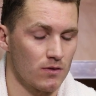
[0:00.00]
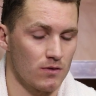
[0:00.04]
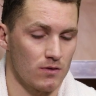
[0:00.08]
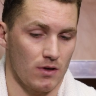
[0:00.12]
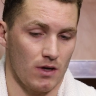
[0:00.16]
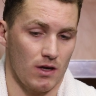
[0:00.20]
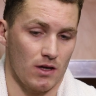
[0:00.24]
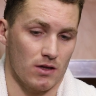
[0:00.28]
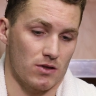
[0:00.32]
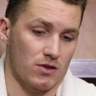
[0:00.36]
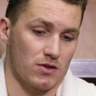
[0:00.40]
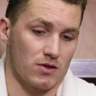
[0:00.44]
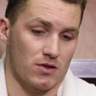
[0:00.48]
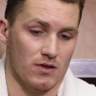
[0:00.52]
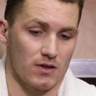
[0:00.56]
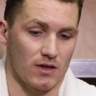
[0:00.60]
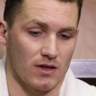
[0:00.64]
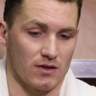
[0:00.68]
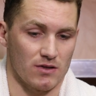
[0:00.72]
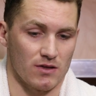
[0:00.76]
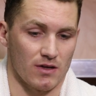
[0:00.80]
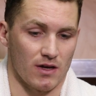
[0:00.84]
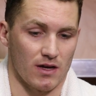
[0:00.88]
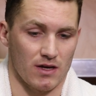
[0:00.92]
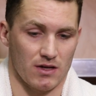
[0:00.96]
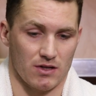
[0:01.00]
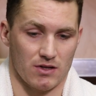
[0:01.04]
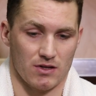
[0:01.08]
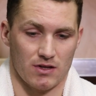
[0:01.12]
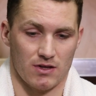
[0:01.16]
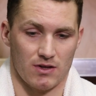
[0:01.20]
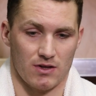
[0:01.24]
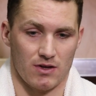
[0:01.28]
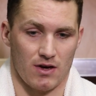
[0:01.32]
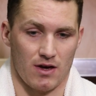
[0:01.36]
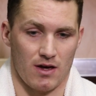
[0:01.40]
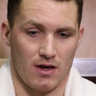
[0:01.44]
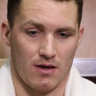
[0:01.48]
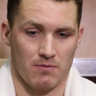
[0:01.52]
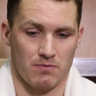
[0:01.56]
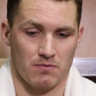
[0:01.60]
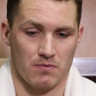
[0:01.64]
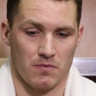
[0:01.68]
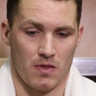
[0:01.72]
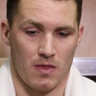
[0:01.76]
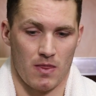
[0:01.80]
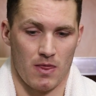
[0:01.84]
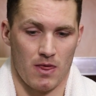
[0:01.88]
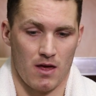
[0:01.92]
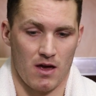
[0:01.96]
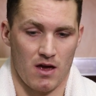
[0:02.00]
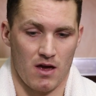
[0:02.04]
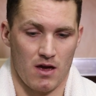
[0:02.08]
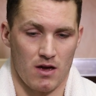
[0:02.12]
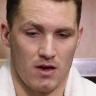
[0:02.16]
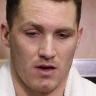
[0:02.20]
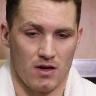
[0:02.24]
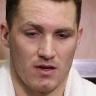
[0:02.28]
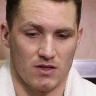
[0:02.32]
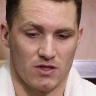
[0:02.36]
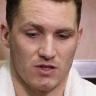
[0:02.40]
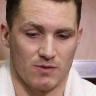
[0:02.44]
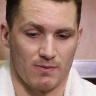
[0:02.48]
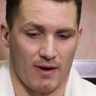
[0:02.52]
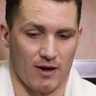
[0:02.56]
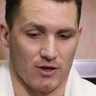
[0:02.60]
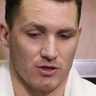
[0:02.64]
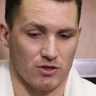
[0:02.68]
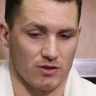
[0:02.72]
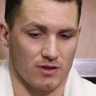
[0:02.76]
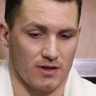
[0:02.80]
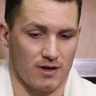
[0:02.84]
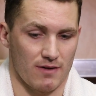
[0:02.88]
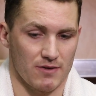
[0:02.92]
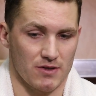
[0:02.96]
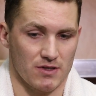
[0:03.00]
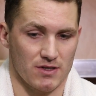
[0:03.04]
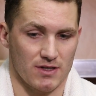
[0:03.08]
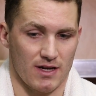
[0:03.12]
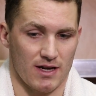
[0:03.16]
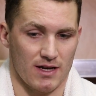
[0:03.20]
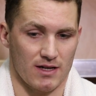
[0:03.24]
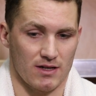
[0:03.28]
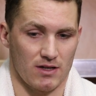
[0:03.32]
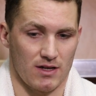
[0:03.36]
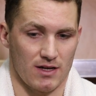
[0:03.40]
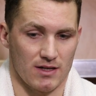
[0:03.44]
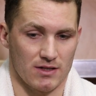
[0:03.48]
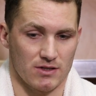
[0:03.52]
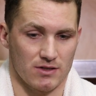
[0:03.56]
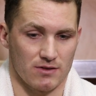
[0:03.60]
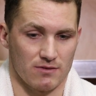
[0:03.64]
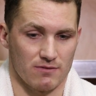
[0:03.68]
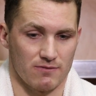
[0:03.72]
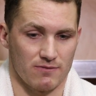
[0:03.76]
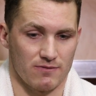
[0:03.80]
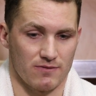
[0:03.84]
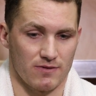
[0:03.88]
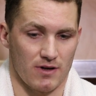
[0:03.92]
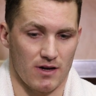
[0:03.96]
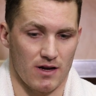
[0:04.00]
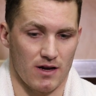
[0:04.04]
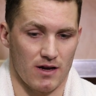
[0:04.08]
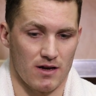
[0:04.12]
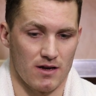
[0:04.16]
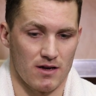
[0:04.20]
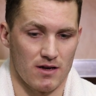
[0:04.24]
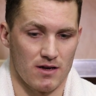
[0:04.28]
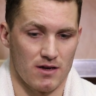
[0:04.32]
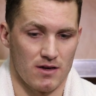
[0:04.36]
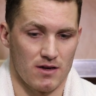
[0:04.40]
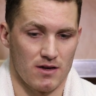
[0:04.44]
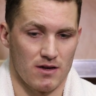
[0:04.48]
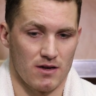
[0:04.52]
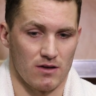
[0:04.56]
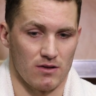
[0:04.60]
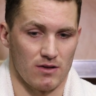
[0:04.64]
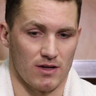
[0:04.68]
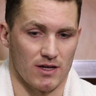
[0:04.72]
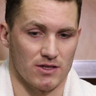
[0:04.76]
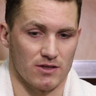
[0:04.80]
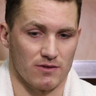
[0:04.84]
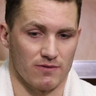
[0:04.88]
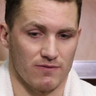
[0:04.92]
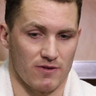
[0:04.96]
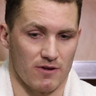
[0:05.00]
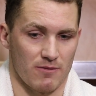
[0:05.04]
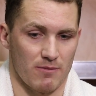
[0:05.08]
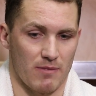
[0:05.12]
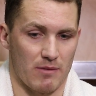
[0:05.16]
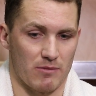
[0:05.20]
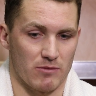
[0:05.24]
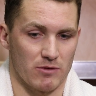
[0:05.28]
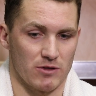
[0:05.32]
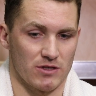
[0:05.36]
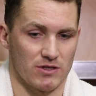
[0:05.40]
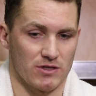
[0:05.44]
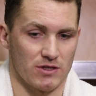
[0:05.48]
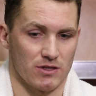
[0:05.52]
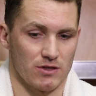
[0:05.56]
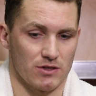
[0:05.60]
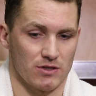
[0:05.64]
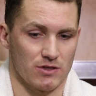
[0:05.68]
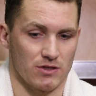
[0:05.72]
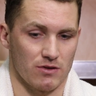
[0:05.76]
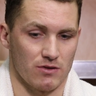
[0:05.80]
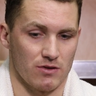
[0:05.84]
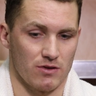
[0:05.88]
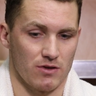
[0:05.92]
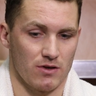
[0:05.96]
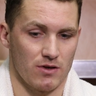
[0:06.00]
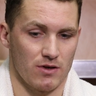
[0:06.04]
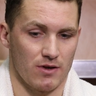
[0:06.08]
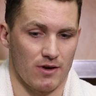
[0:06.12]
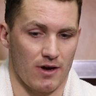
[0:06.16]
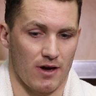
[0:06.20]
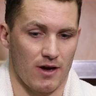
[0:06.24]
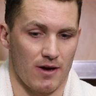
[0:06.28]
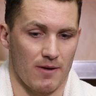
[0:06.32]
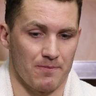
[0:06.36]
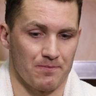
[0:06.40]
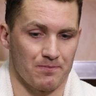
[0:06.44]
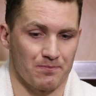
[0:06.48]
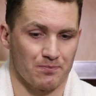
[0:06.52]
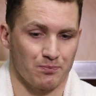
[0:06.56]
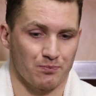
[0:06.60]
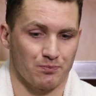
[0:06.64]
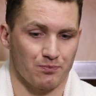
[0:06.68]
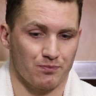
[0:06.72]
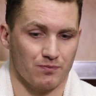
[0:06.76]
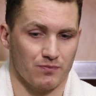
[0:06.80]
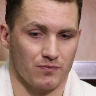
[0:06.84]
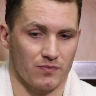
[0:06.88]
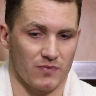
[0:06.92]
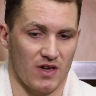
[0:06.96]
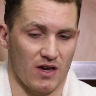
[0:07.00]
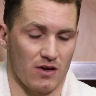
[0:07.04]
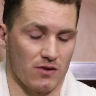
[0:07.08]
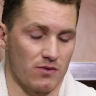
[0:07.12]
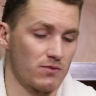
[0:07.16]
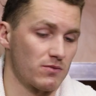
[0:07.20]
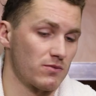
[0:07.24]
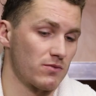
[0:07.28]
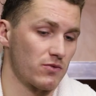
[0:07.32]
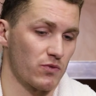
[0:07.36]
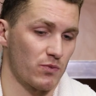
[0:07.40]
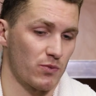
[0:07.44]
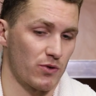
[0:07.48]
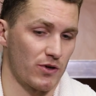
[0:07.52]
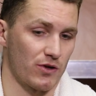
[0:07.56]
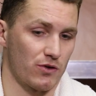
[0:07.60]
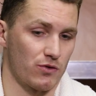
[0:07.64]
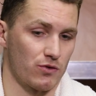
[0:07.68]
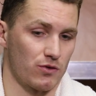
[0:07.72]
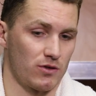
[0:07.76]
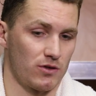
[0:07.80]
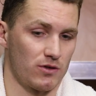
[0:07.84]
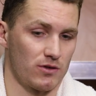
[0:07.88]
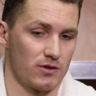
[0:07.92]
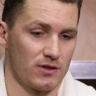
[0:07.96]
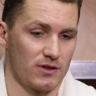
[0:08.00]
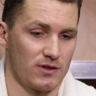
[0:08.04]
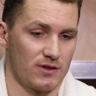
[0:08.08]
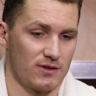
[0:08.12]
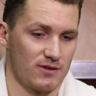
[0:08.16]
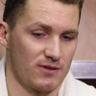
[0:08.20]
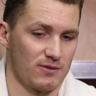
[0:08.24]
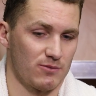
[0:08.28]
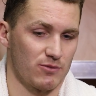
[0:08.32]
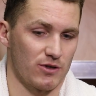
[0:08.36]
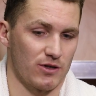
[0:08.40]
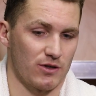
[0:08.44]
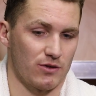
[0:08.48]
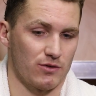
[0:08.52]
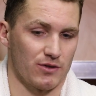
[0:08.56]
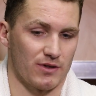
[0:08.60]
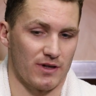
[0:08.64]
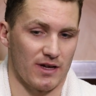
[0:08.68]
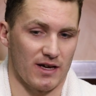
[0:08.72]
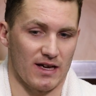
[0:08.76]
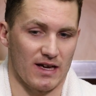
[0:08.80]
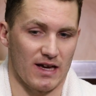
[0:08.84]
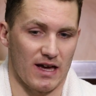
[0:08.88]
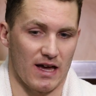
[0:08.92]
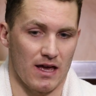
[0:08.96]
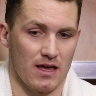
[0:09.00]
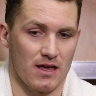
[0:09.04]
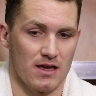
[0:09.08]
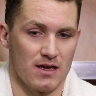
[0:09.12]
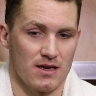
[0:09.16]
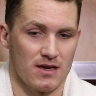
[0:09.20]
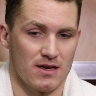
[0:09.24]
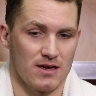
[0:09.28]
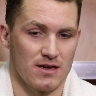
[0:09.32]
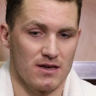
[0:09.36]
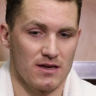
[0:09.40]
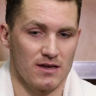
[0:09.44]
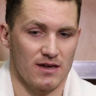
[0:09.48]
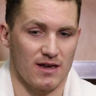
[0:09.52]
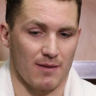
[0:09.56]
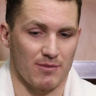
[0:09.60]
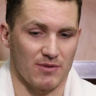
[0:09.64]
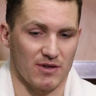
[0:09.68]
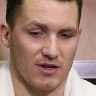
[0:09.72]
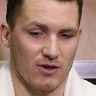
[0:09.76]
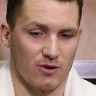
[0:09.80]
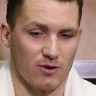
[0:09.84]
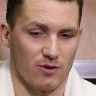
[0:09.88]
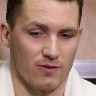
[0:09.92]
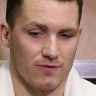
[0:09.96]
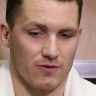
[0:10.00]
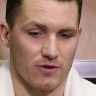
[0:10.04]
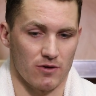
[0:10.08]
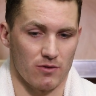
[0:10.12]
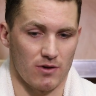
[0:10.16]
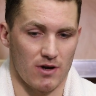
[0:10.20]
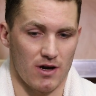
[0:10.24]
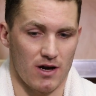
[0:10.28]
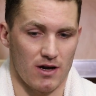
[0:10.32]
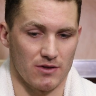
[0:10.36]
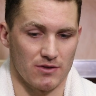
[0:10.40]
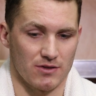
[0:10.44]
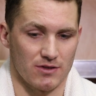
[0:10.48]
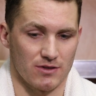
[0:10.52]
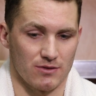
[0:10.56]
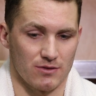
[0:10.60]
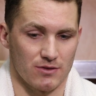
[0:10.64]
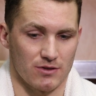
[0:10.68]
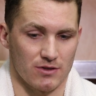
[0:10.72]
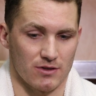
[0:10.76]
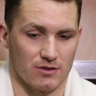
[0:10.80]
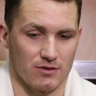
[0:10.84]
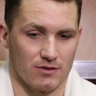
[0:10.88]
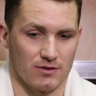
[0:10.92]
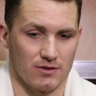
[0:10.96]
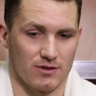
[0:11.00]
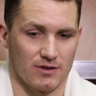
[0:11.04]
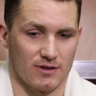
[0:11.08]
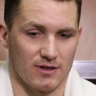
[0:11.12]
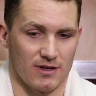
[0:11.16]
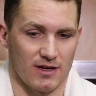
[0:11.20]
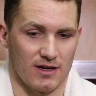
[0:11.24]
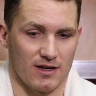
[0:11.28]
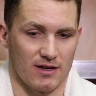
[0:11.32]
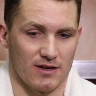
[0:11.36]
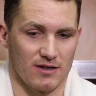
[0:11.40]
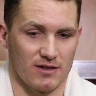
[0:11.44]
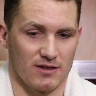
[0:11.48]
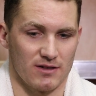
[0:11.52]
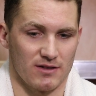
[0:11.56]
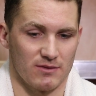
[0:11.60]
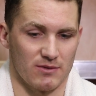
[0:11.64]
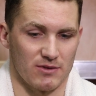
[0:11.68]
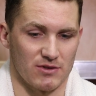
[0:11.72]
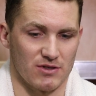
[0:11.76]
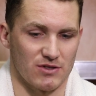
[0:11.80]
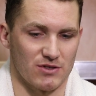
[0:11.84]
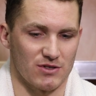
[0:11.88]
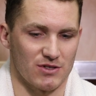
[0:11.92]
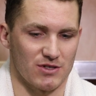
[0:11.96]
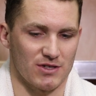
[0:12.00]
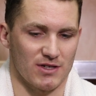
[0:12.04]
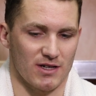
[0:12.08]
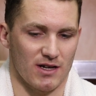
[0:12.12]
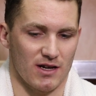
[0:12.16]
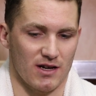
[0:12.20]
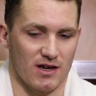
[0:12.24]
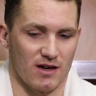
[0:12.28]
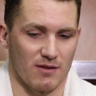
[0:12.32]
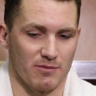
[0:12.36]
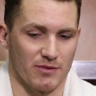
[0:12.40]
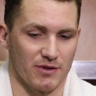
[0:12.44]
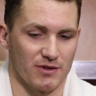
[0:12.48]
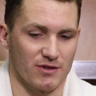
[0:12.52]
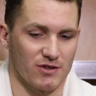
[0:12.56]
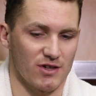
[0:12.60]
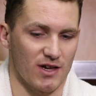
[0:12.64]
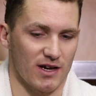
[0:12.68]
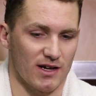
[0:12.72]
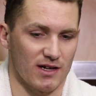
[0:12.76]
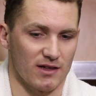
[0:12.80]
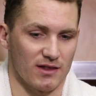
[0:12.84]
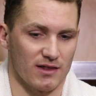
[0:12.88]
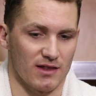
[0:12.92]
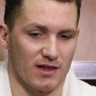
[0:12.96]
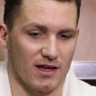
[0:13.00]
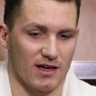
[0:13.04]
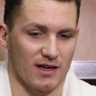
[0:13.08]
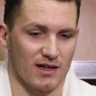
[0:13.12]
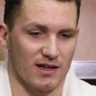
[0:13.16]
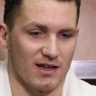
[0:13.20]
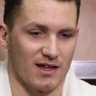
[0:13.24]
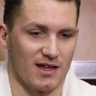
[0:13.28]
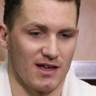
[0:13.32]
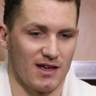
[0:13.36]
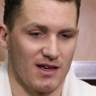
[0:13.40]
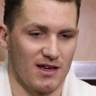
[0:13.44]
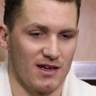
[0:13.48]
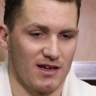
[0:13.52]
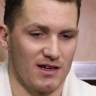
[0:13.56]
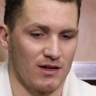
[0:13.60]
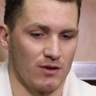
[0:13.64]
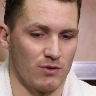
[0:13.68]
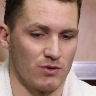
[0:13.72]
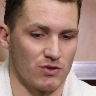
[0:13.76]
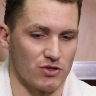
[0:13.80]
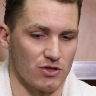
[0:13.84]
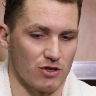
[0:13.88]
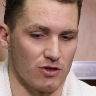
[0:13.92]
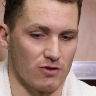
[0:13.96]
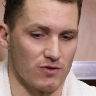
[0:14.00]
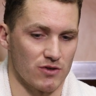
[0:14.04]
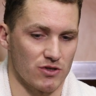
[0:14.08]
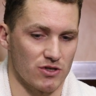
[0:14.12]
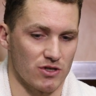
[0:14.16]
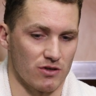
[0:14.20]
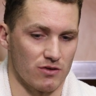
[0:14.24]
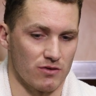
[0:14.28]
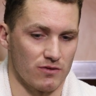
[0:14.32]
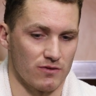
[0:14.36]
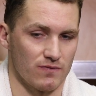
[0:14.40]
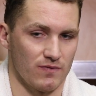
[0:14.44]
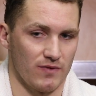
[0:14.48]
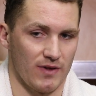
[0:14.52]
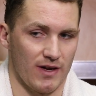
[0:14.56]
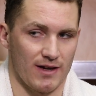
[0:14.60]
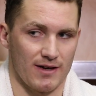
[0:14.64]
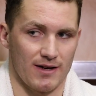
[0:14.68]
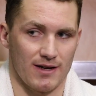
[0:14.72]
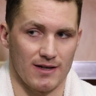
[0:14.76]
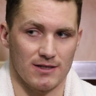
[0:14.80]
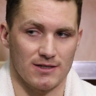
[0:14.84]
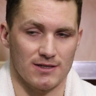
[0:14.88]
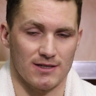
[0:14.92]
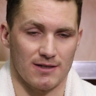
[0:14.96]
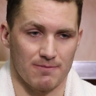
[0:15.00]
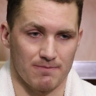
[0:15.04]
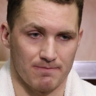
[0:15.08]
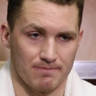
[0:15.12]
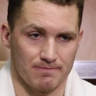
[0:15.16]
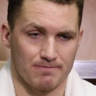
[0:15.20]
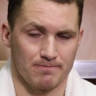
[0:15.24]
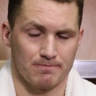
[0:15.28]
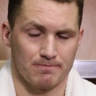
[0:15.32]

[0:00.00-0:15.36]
Yeah, it's nice. Special, obviously, had lots of fun memories here, so, yeah, it's pretty cool. Pretty cool. They kept it going for a while, too, so wasn't just like a couple of second thing and it was over. So yeah, nice one.